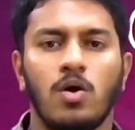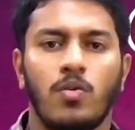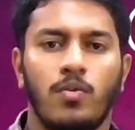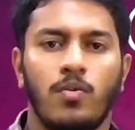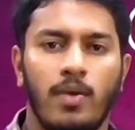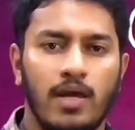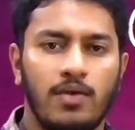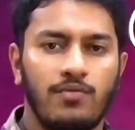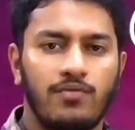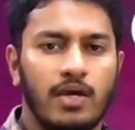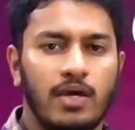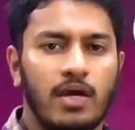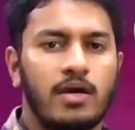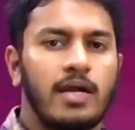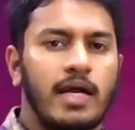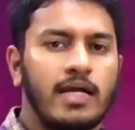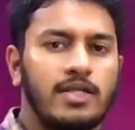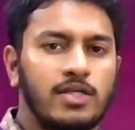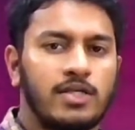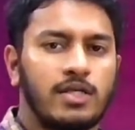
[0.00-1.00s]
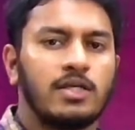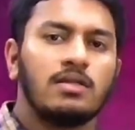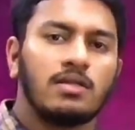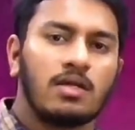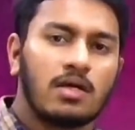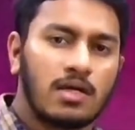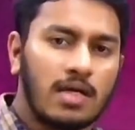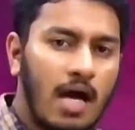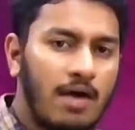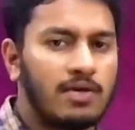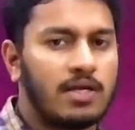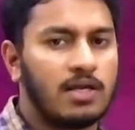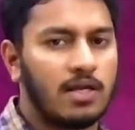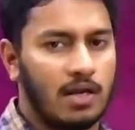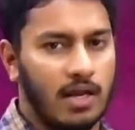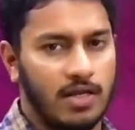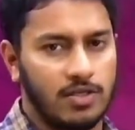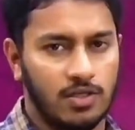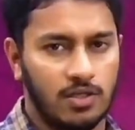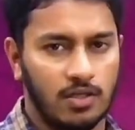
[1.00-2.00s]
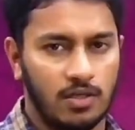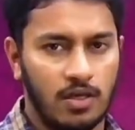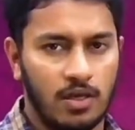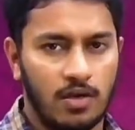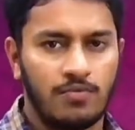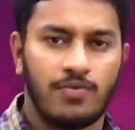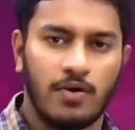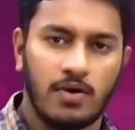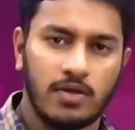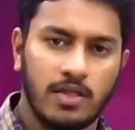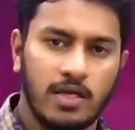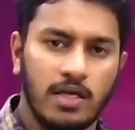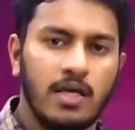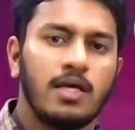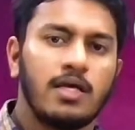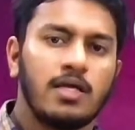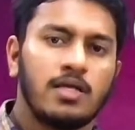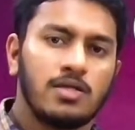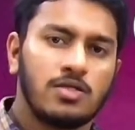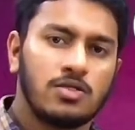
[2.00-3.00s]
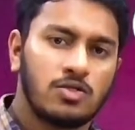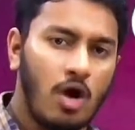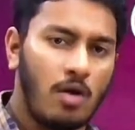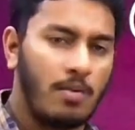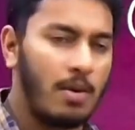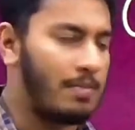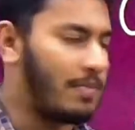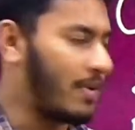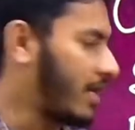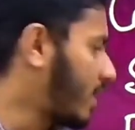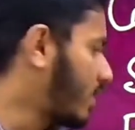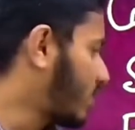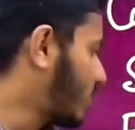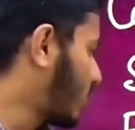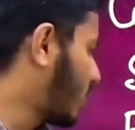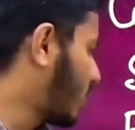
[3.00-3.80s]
when we are writing the covering letter for the job application.